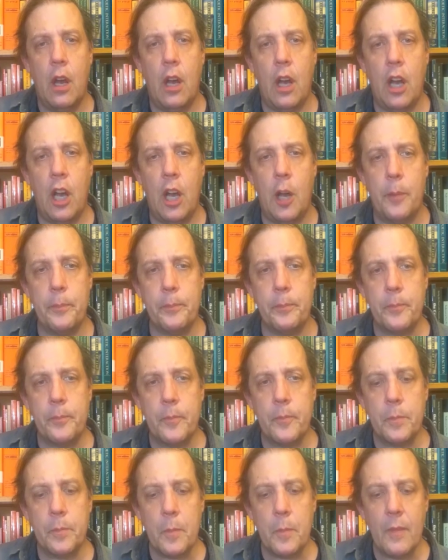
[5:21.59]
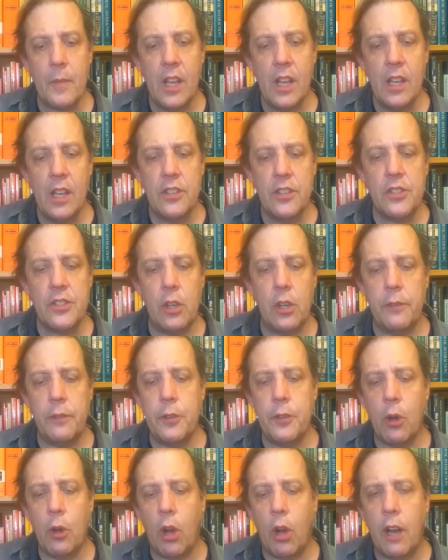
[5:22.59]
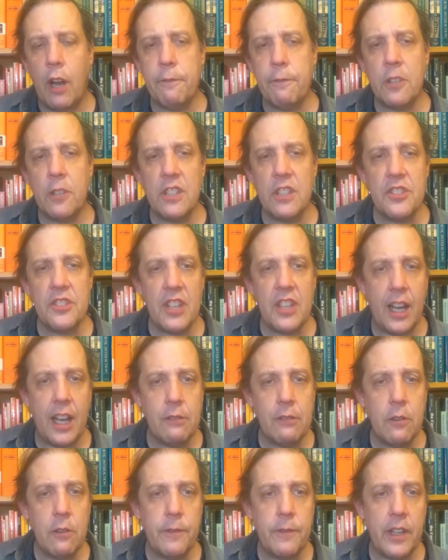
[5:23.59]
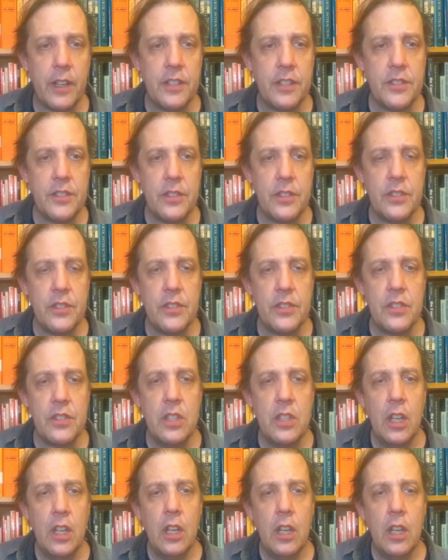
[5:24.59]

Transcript: Um, so if you're offering sacrifices,